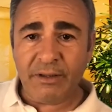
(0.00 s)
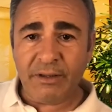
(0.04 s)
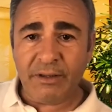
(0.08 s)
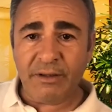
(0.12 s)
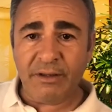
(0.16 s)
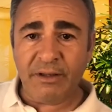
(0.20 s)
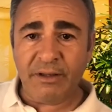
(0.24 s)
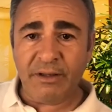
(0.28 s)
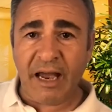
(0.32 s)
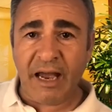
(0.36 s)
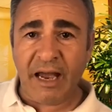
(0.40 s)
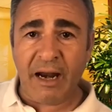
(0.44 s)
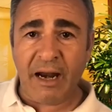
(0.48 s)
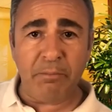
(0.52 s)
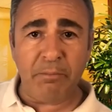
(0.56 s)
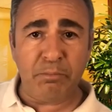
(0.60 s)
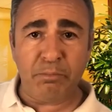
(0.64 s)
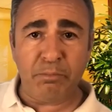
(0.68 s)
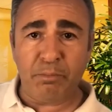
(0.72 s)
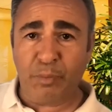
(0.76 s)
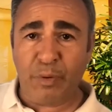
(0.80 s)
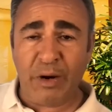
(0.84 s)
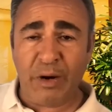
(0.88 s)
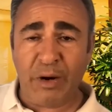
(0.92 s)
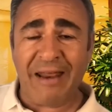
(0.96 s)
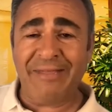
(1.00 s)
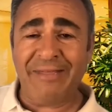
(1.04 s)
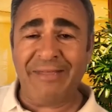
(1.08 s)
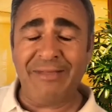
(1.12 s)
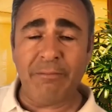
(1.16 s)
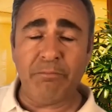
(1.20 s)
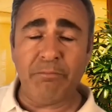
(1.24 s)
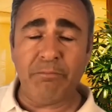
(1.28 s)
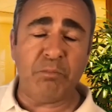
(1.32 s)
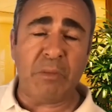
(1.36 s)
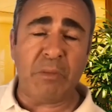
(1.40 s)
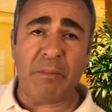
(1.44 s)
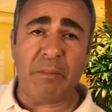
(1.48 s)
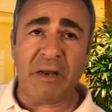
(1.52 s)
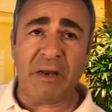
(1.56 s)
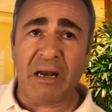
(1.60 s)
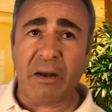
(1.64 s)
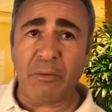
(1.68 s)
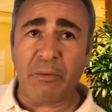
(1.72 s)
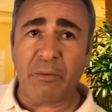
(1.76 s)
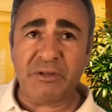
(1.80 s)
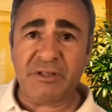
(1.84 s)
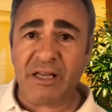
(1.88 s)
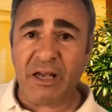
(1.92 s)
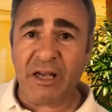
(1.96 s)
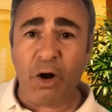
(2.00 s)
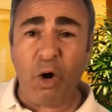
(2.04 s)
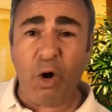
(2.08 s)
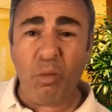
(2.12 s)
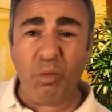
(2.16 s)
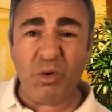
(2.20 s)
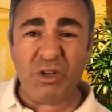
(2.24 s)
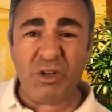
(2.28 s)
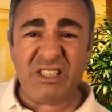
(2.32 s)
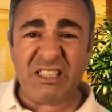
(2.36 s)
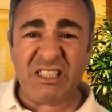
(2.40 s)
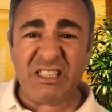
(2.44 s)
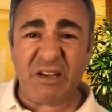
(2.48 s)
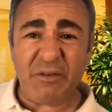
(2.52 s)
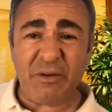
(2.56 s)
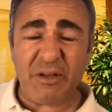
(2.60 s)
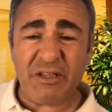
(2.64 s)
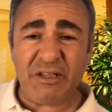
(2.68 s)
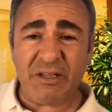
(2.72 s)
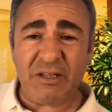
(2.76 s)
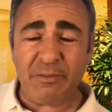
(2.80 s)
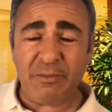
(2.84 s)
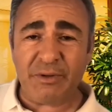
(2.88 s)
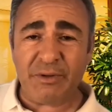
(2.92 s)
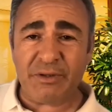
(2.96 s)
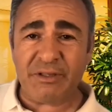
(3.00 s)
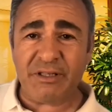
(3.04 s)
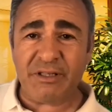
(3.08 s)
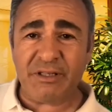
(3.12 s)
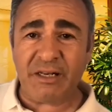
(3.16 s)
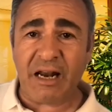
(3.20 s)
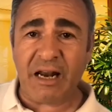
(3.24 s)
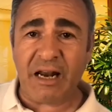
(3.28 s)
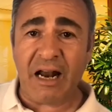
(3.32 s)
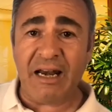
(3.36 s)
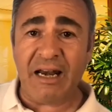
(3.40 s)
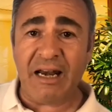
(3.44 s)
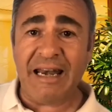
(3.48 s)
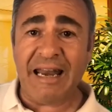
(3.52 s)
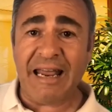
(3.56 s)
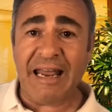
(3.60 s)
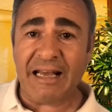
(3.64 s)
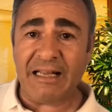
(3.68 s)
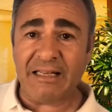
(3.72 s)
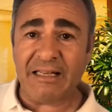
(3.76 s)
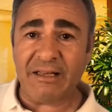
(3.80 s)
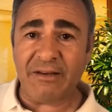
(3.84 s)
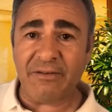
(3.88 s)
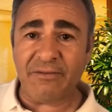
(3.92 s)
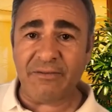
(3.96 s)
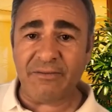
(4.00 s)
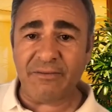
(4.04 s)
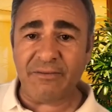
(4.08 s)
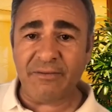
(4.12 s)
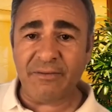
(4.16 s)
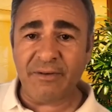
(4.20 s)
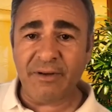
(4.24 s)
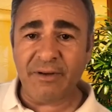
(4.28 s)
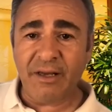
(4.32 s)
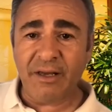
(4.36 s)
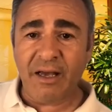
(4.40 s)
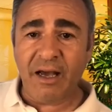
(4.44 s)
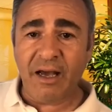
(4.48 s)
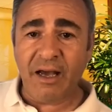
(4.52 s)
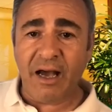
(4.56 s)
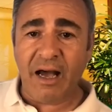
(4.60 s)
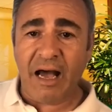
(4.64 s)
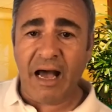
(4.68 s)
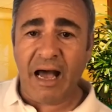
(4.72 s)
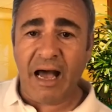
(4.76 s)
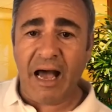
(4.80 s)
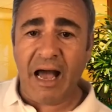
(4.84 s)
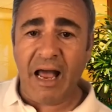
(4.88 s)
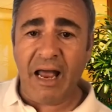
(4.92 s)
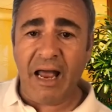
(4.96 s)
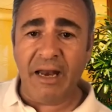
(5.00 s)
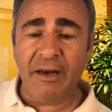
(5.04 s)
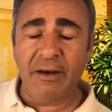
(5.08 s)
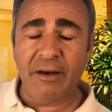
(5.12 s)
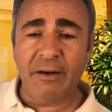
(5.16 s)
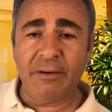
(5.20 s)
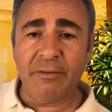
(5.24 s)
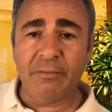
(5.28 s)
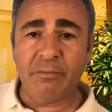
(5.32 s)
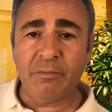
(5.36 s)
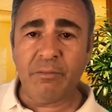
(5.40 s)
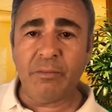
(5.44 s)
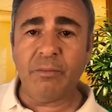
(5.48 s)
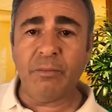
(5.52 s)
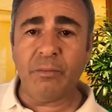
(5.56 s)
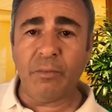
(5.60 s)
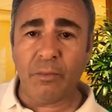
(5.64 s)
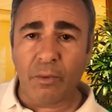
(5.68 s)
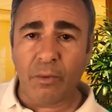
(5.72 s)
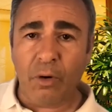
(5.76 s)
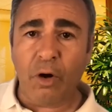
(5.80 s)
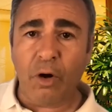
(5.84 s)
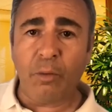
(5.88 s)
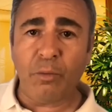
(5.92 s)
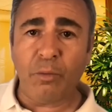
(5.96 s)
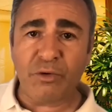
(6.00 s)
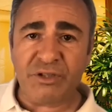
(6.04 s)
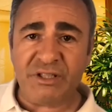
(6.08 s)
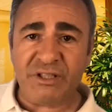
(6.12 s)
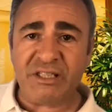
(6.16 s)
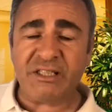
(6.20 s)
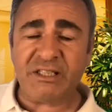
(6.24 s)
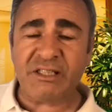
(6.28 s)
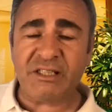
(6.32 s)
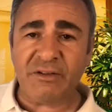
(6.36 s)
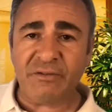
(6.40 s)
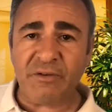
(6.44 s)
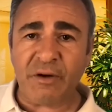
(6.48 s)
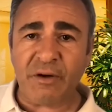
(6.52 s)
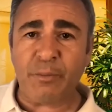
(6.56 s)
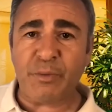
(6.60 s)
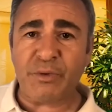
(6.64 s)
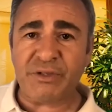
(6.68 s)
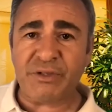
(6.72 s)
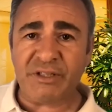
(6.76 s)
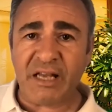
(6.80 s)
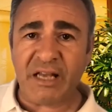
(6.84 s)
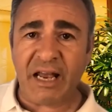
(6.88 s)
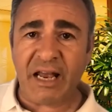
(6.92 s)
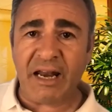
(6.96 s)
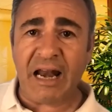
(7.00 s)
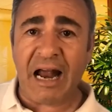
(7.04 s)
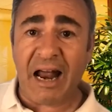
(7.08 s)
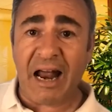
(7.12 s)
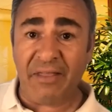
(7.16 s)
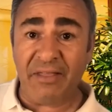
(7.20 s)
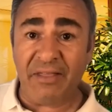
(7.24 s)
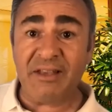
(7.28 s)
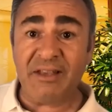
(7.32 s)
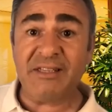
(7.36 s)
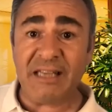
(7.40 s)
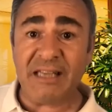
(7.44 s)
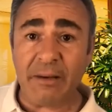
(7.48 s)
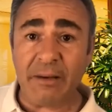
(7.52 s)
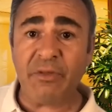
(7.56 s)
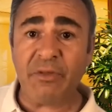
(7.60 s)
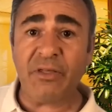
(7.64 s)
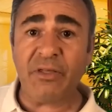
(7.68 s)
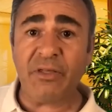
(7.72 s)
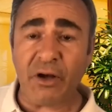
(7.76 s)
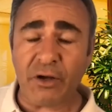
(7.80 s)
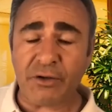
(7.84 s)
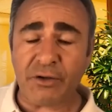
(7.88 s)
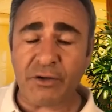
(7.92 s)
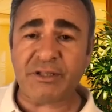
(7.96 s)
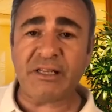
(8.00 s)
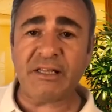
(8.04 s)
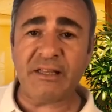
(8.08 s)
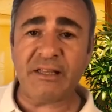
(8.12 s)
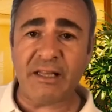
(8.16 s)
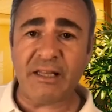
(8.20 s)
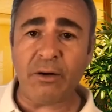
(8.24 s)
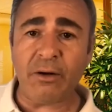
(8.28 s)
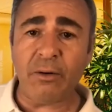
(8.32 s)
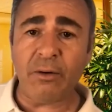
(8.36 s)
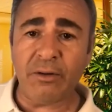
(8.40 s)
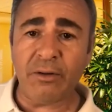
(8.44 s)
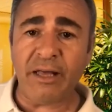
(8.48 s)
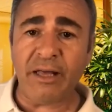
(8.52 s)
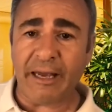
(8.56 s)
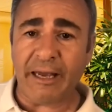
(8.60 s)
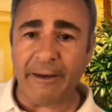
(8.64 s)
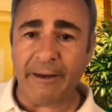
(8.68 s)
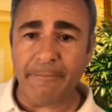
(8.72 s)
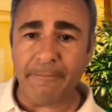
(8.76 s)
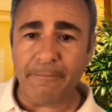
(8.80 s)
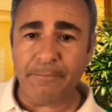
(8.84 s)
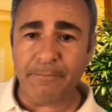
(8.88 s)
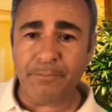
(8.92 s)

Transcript: They are, I mean, I would say almost 70% are negative, and almost 65% are the same thoughts the whole day.